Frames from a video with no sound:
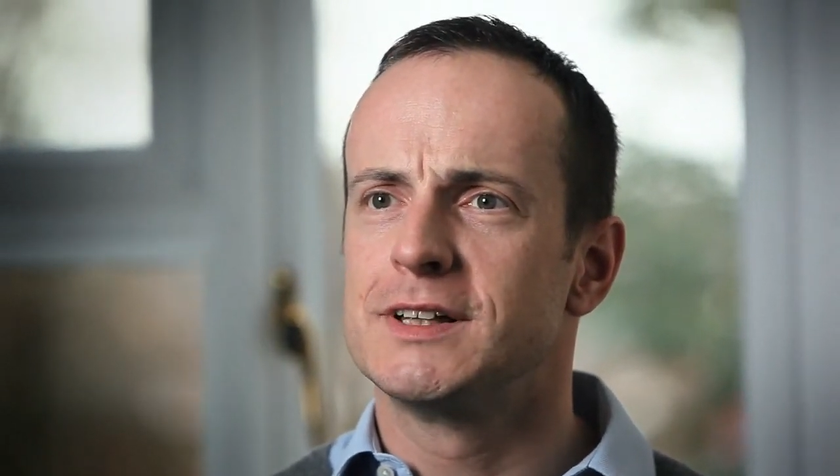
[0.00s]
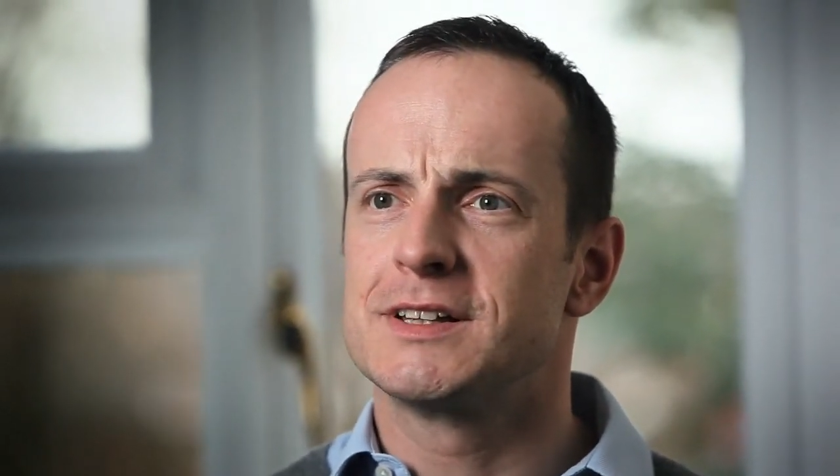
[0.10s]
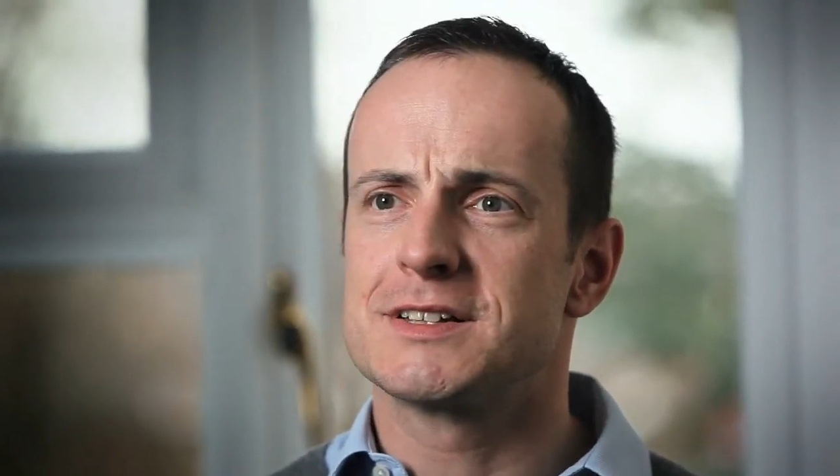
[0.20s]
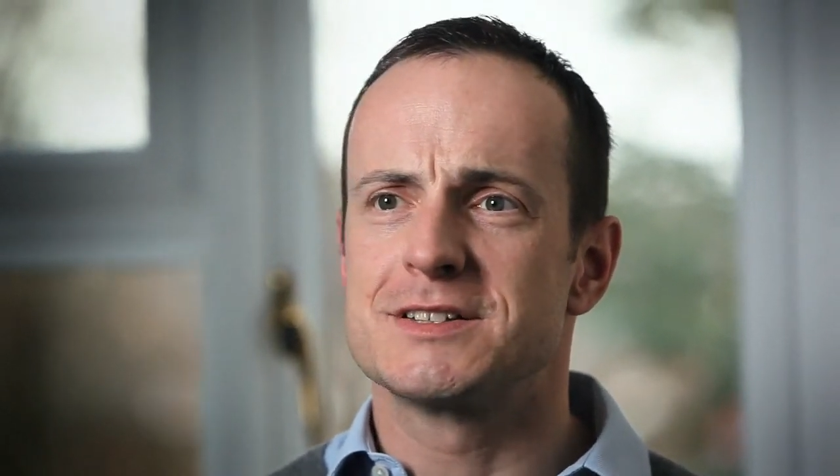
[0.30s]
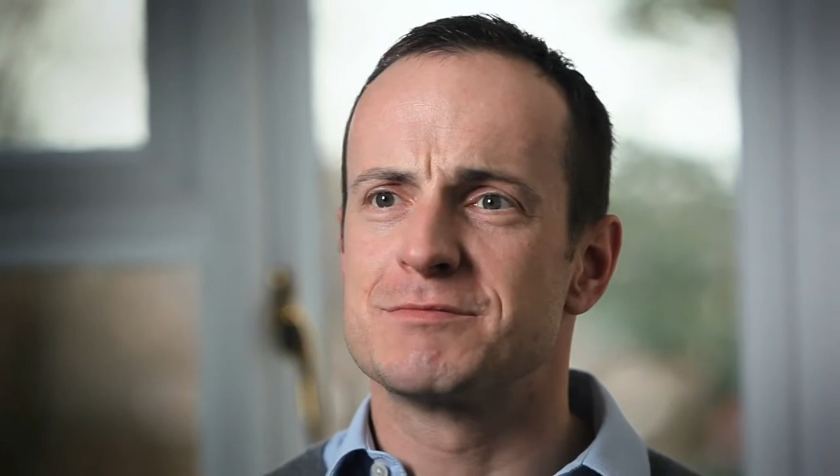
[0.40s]

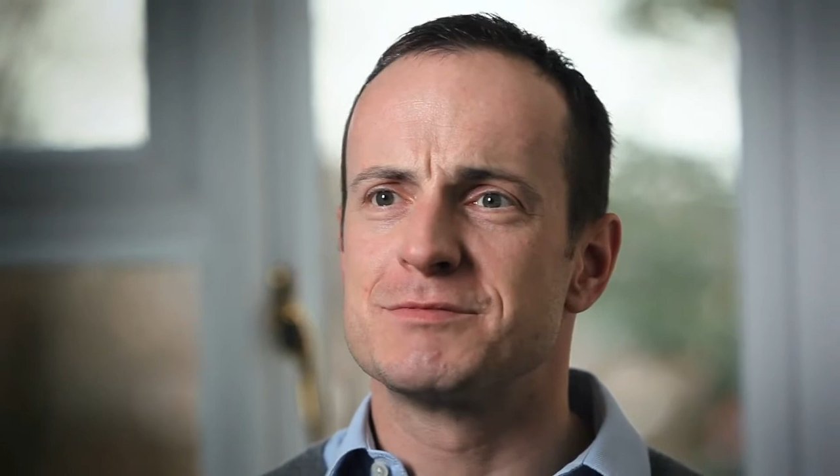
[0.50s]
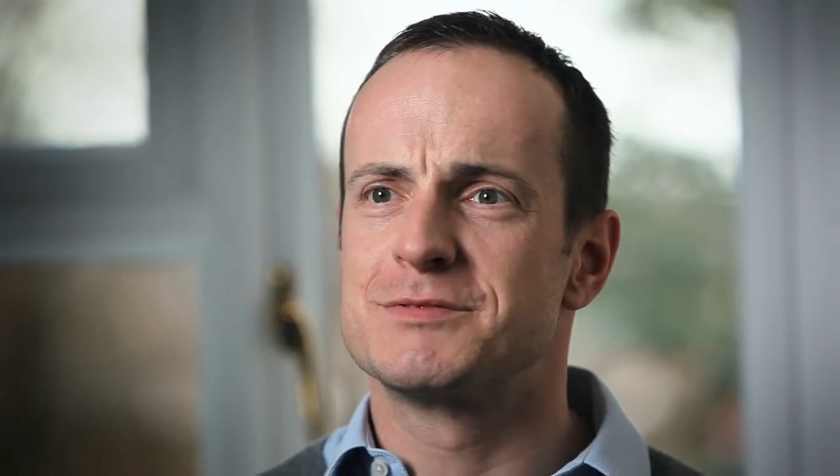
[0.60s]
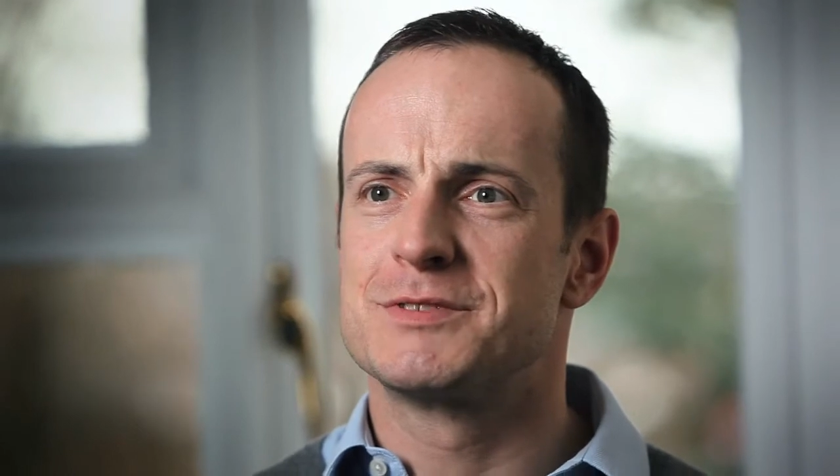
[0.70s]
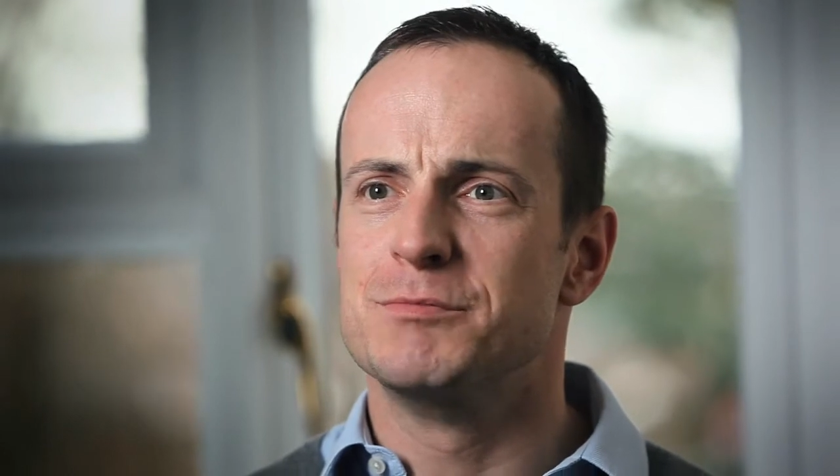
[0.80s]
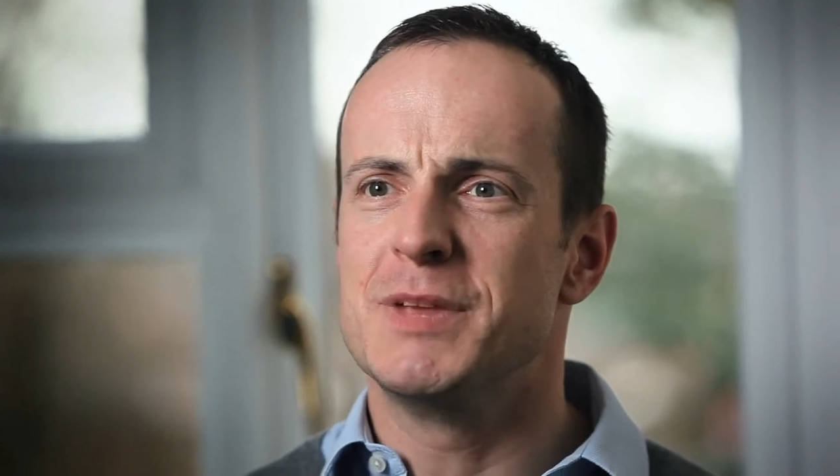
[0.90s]

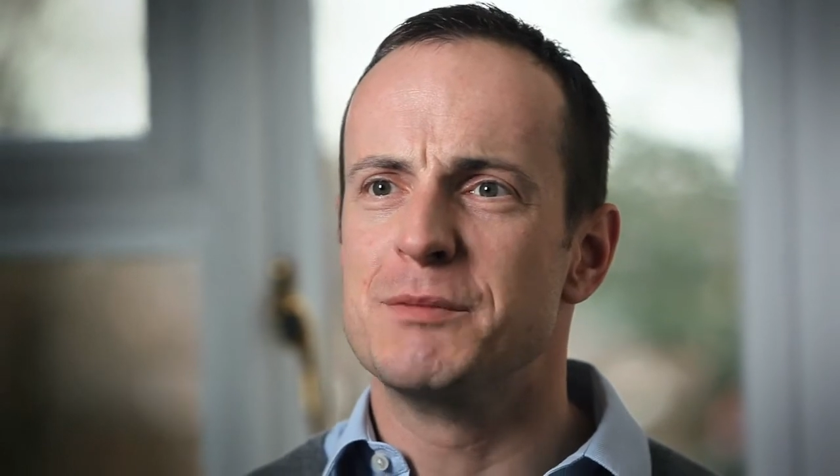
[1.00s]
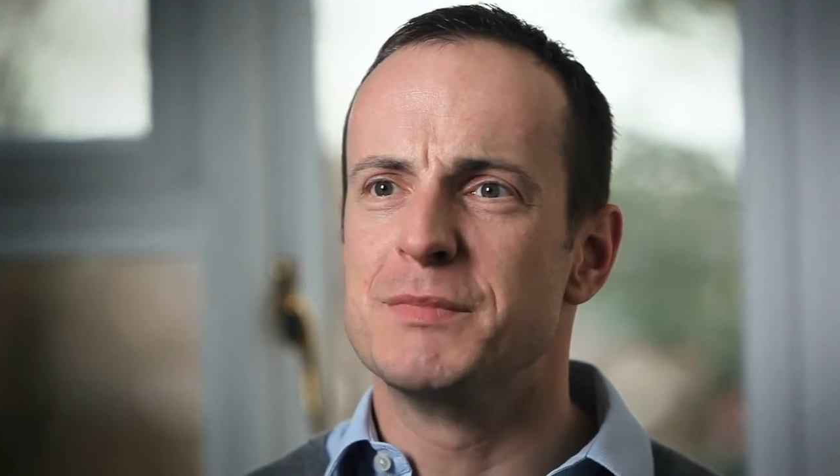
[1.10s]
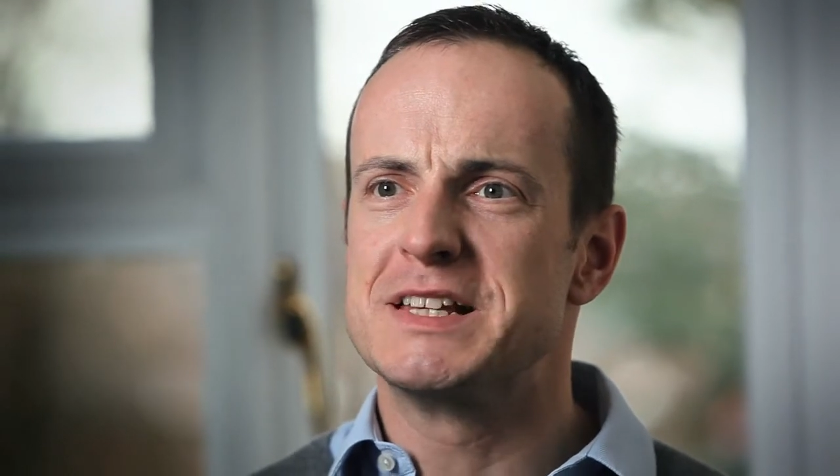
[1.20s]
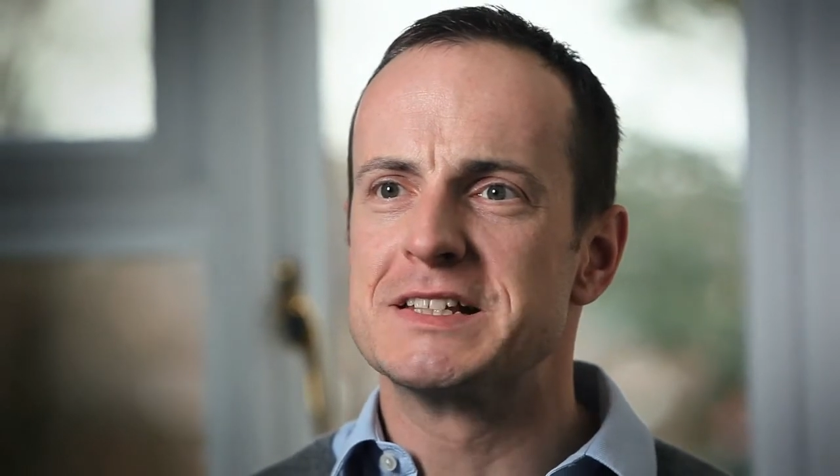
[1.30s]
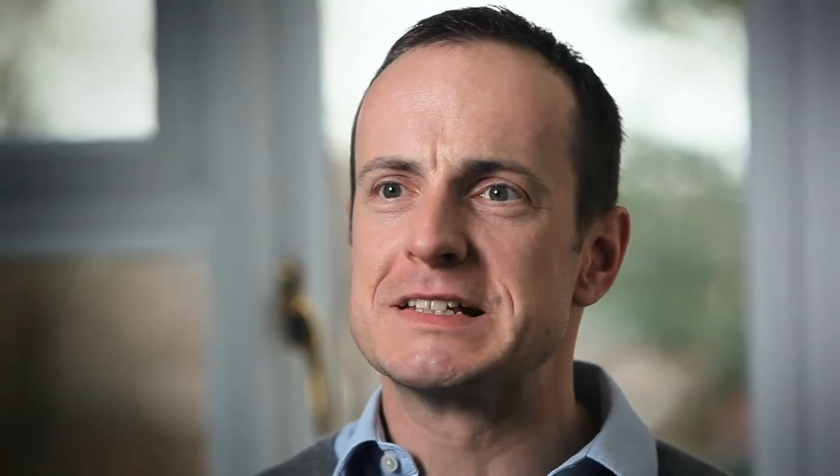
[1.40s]
1,000,000
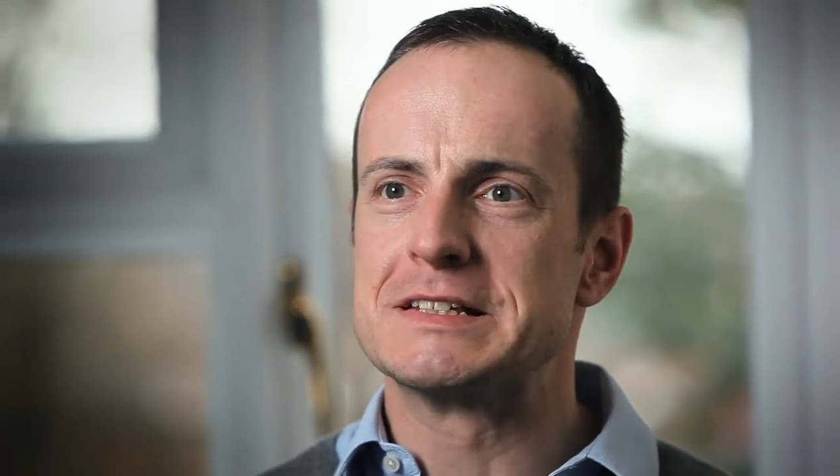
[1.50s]
meters